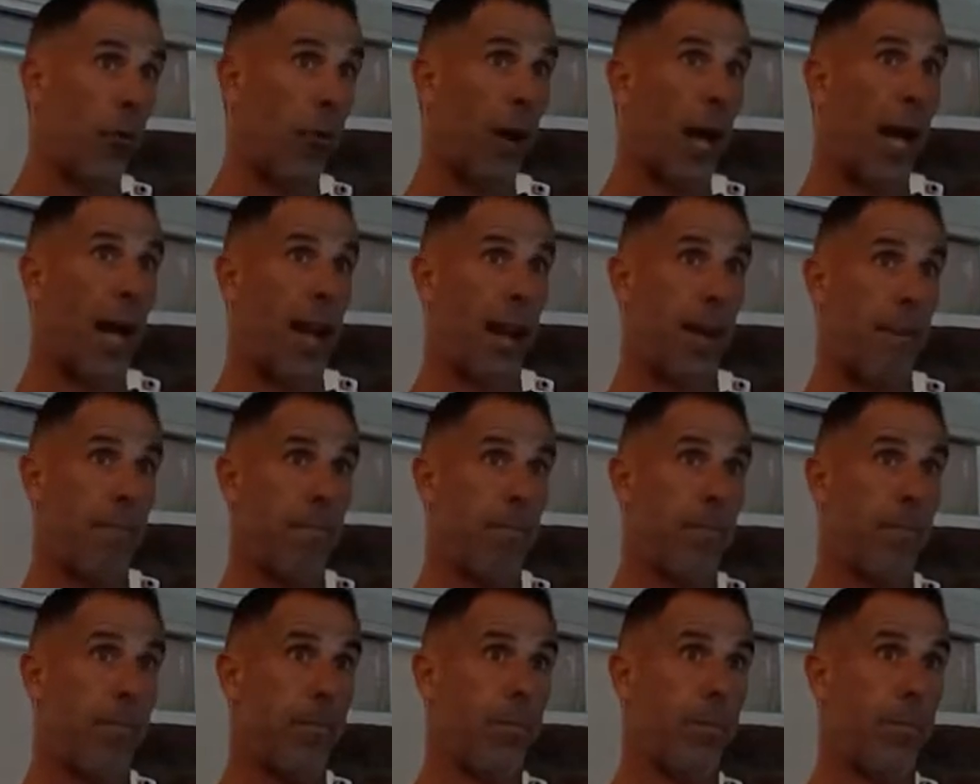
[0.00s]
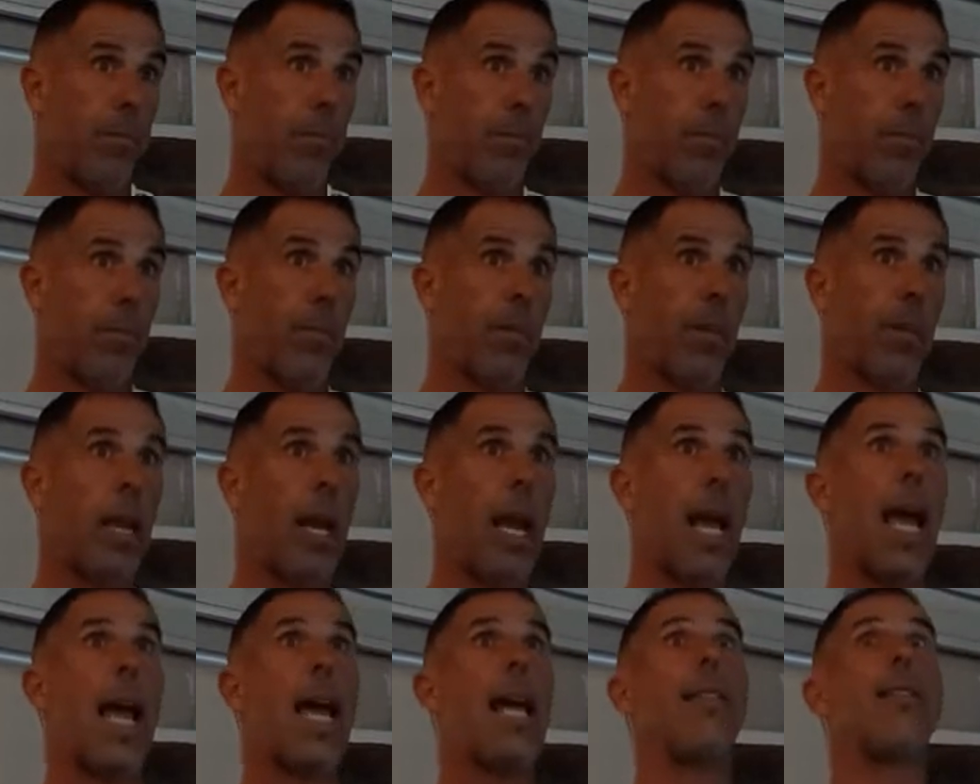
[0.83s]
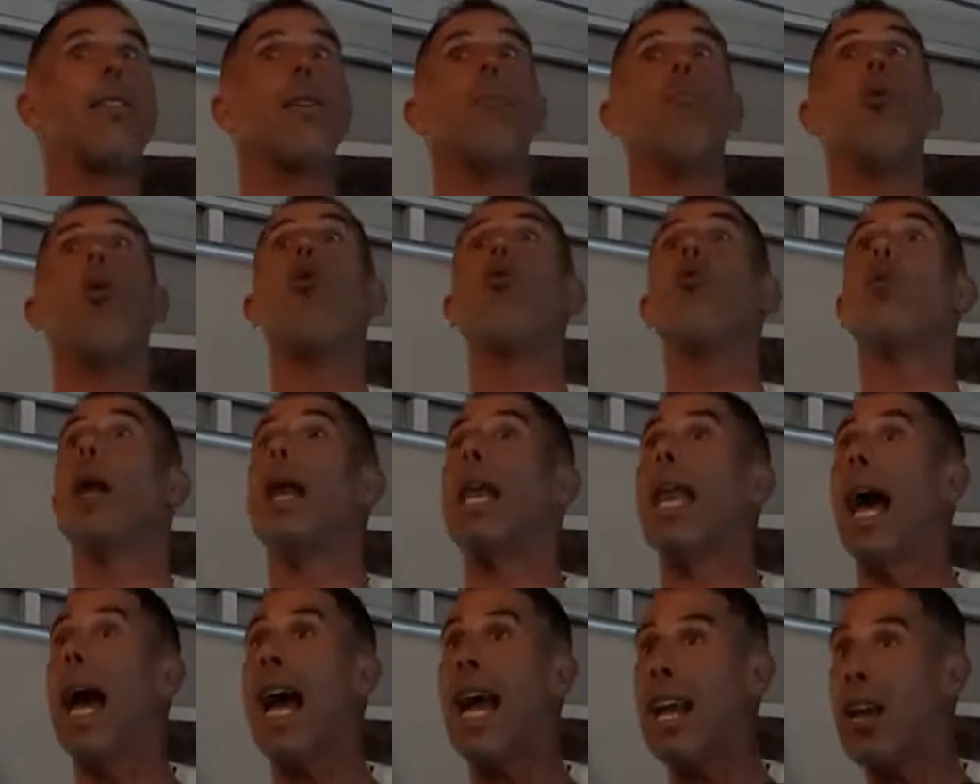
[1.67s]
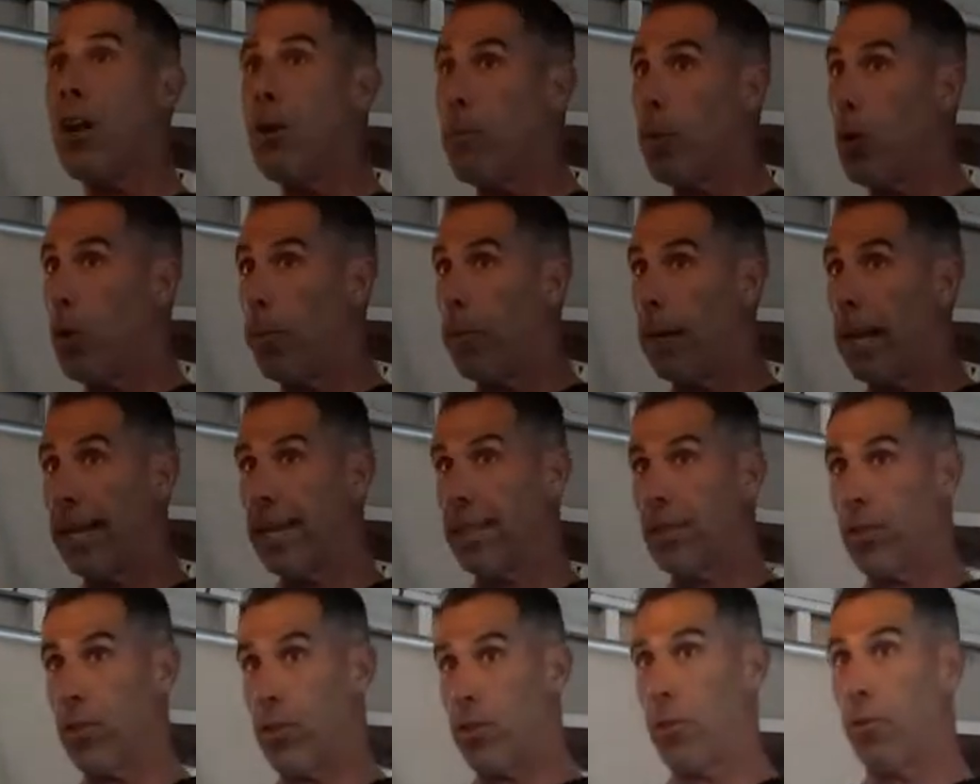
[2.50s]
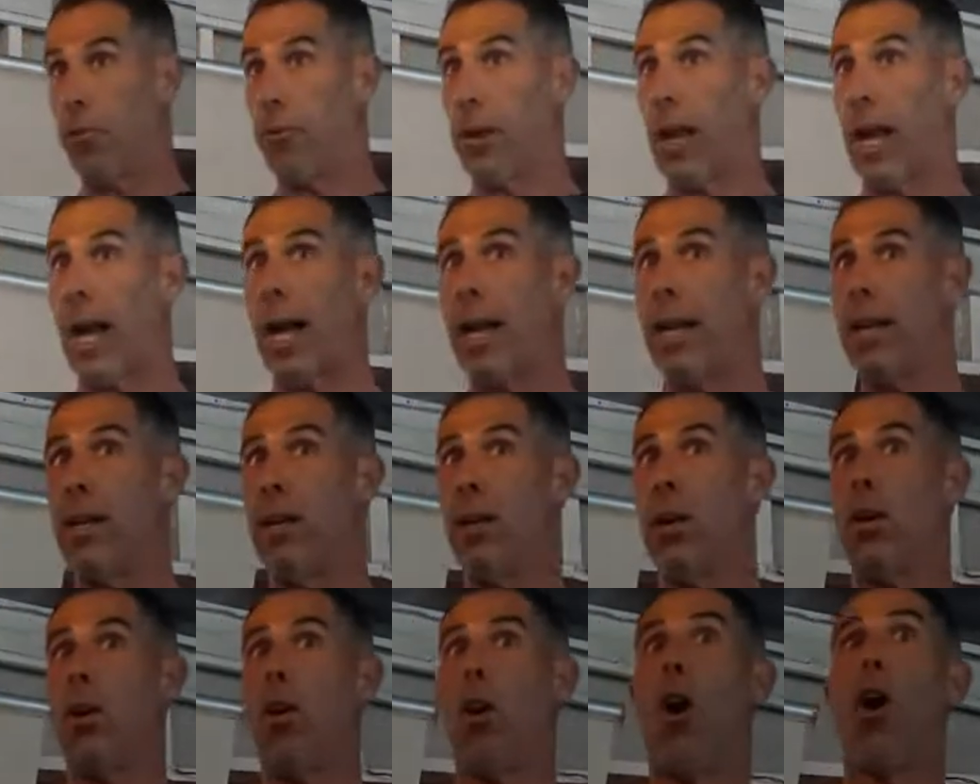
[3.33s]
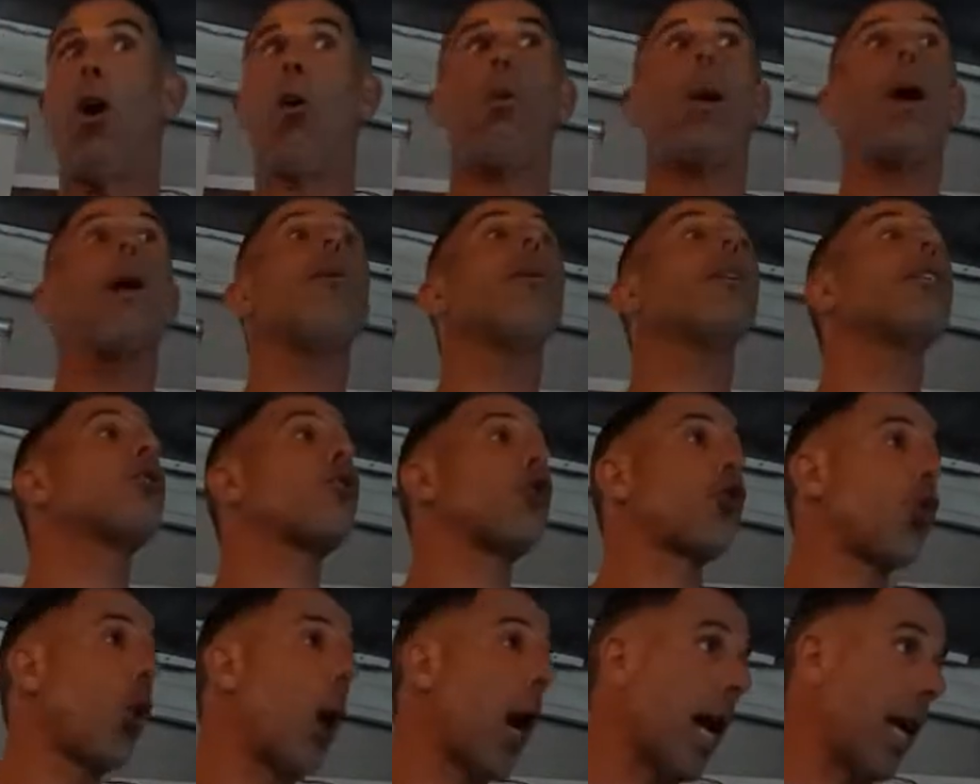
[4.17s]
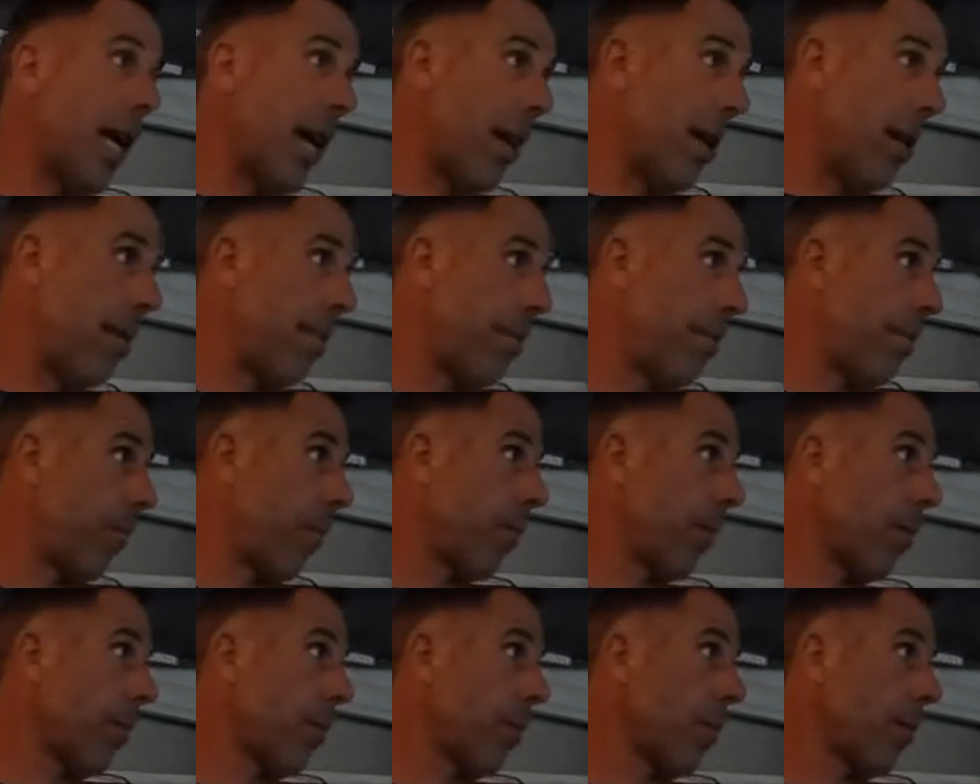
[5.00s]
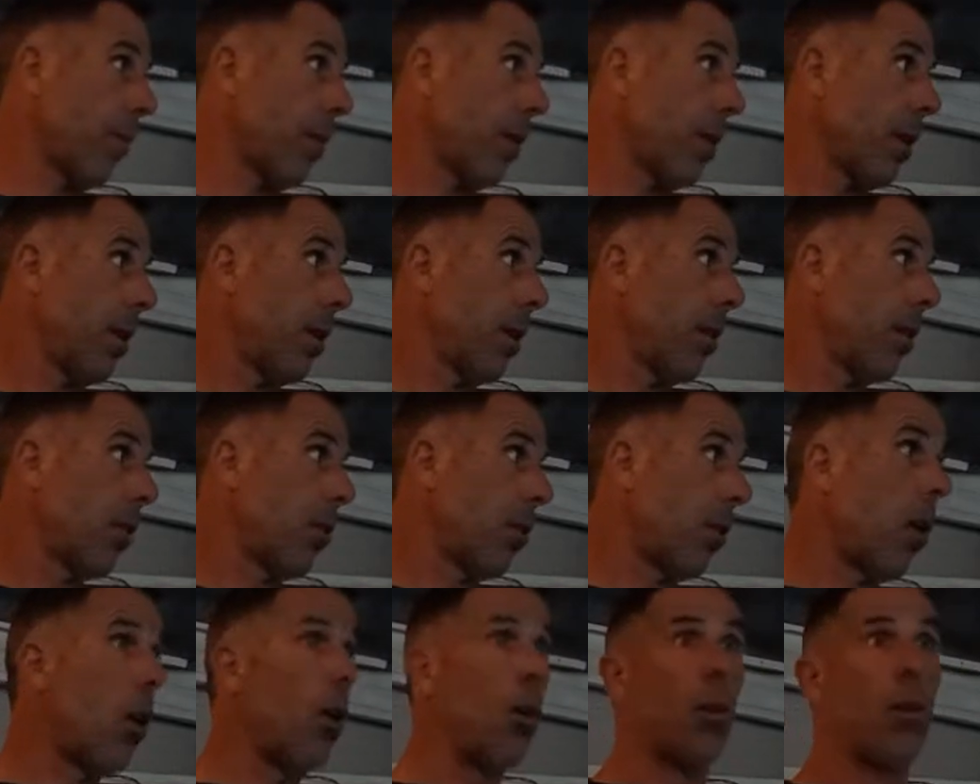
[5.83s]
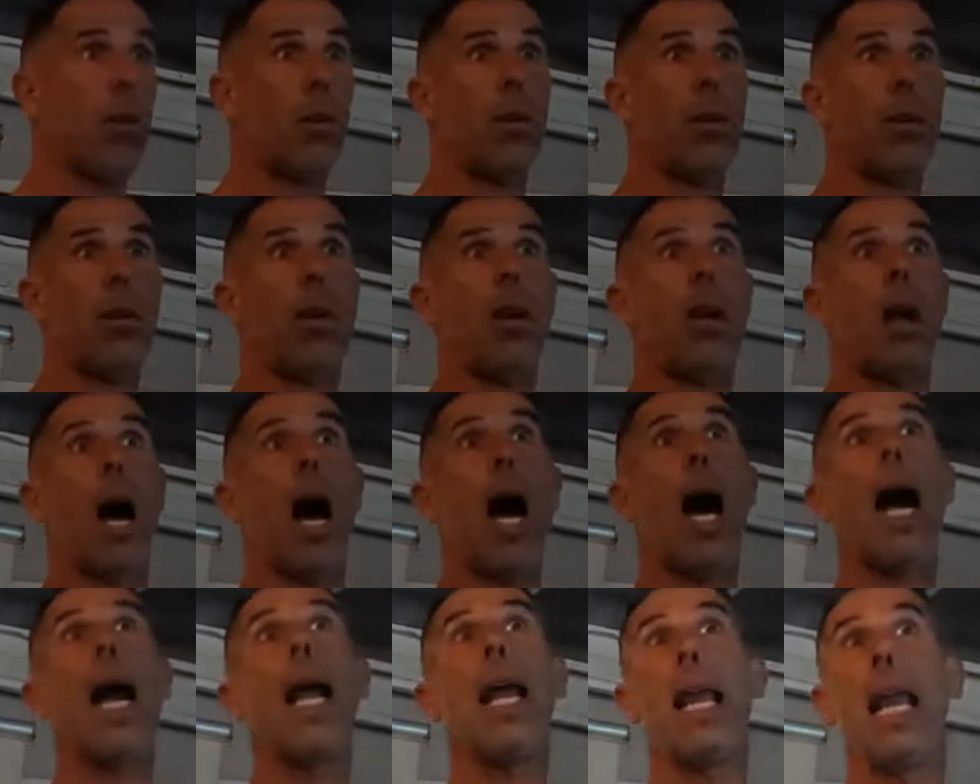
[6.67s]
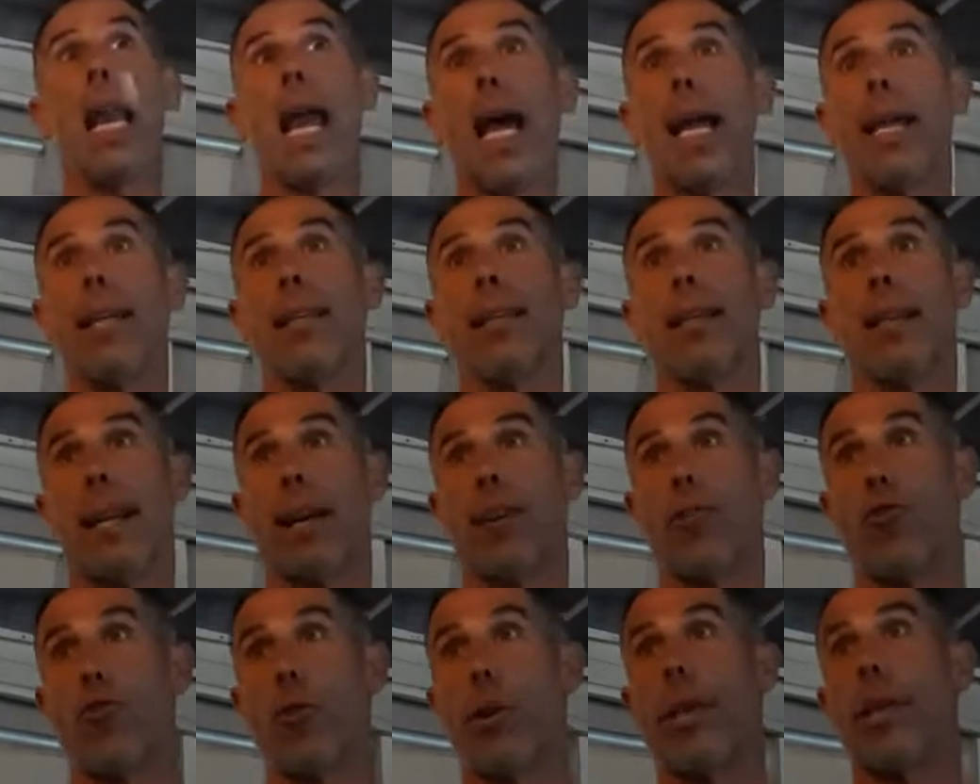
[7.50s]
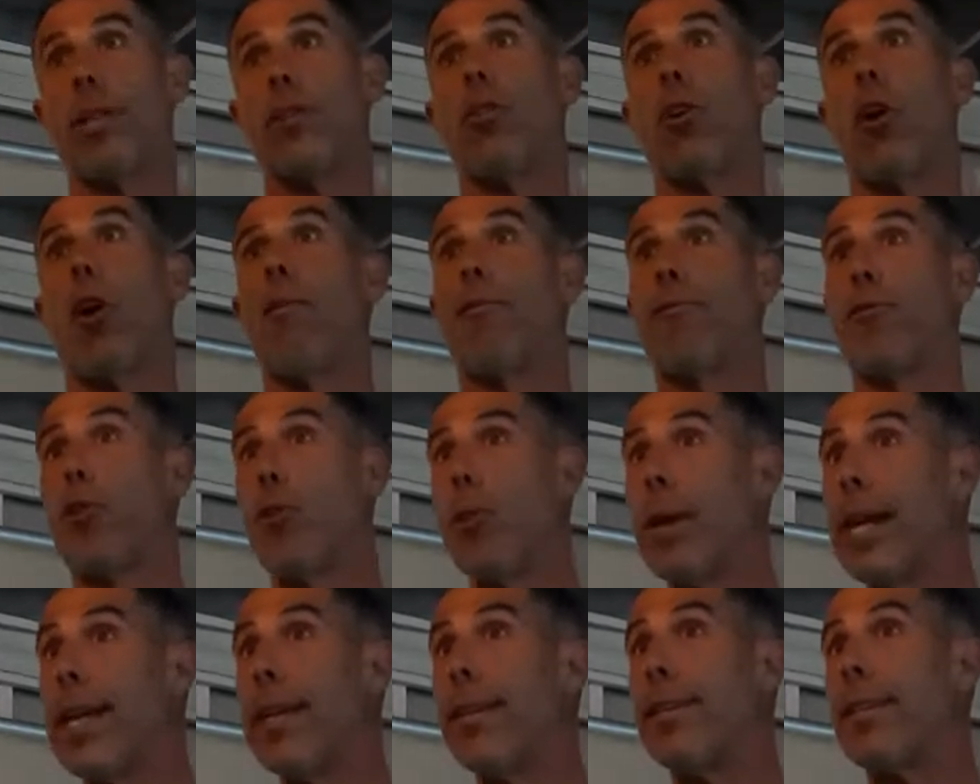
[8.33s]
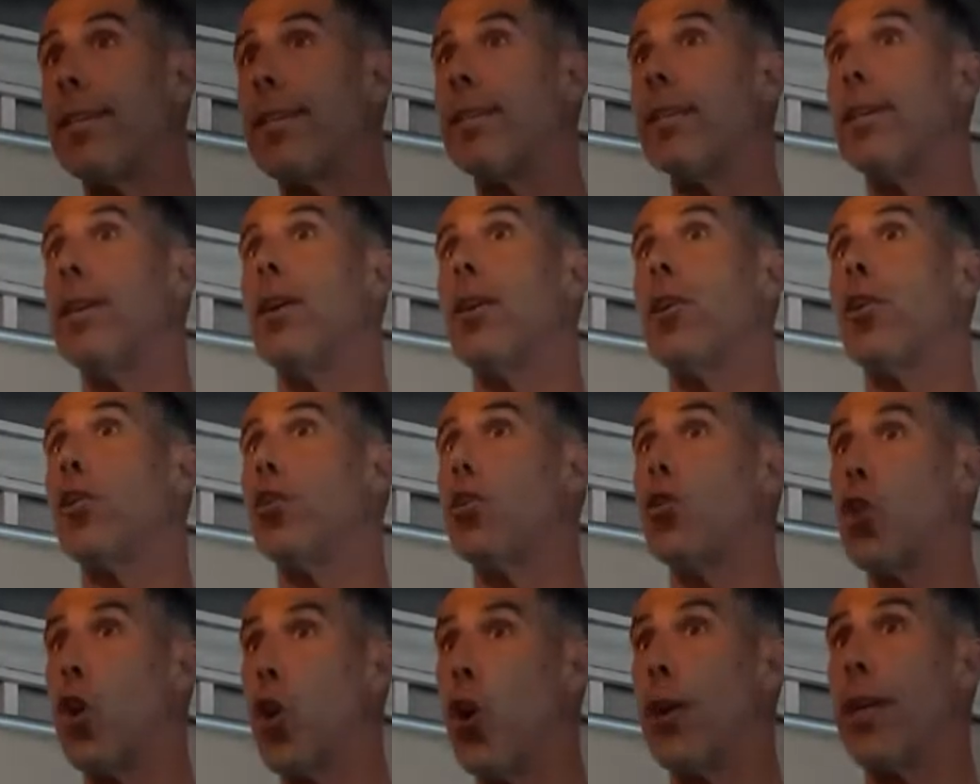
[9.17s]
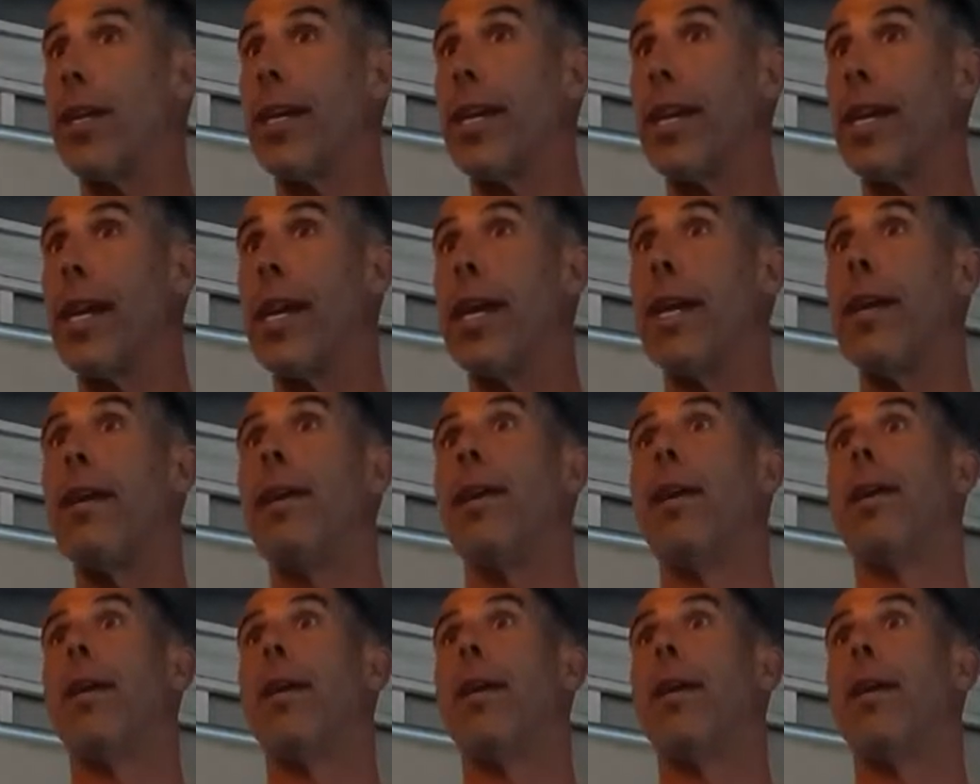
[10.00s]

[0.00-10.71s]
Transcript: fly and the more reliable places to fly are where it's drier so I like the countries of Greece Turkey